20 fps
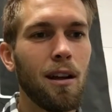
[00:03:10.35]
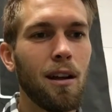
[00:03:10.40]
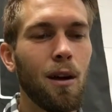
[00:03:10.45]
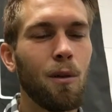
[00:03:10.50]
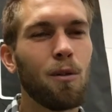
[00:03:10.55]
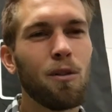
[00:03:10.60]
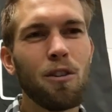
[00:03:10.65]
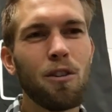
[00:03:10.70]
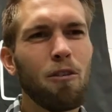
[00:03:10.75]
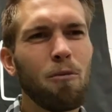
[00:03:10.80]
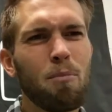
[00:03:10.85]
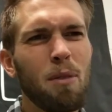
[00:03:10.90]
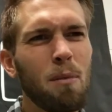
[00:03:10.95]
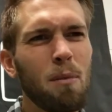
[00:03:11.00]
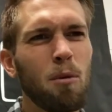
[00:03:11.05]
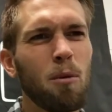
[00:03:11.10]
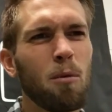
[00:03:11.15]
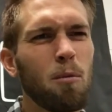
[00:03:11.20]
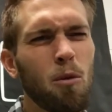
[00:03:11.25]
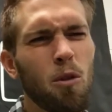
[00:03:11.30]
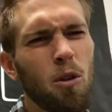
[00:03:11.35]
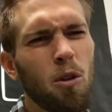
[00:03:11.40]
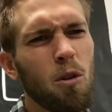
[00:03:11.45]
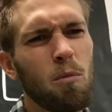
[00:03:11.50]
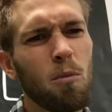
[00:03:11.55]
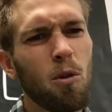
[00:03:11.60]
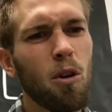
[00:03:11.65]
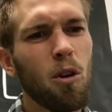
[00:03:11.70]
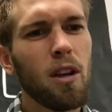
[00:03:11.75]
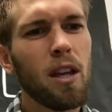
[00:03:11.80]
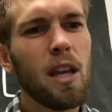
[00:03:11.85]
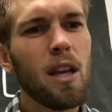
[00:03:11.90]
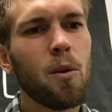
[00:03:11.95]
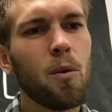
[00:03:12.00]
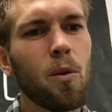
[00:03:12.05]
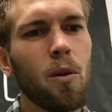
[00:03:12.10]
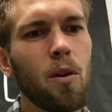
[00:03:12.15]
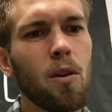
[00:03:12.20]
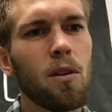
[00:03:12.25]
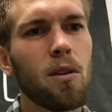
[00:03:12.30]
I wonder if people were more
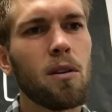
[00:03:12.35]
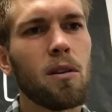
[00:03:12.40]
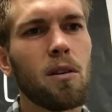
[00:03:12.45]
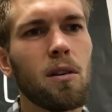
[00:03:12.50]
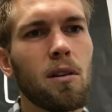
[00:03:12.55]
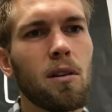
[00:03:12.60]
equal.